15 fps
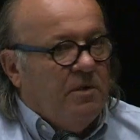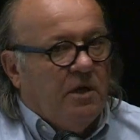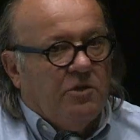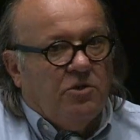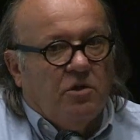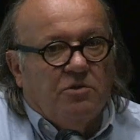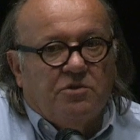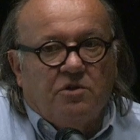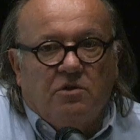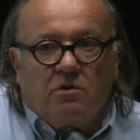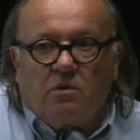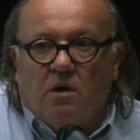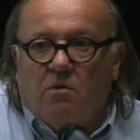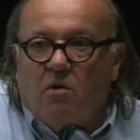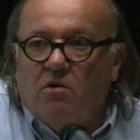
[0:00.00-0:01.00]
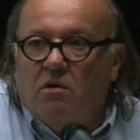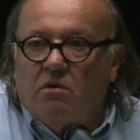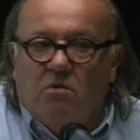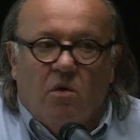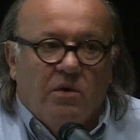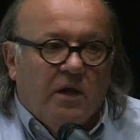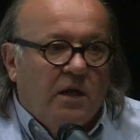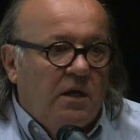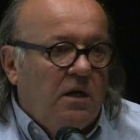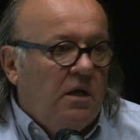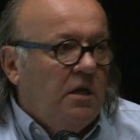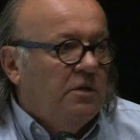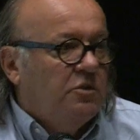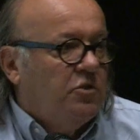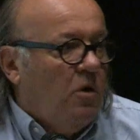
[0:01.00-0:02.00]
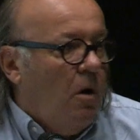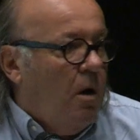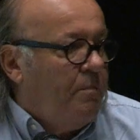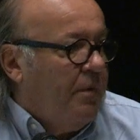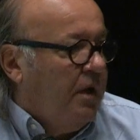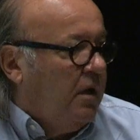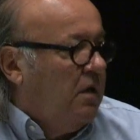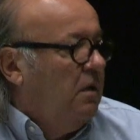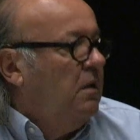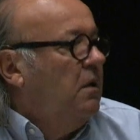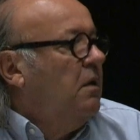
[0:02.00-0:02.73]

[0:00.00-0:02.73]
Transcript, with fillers: I chose to do a quote unquote Indian topic.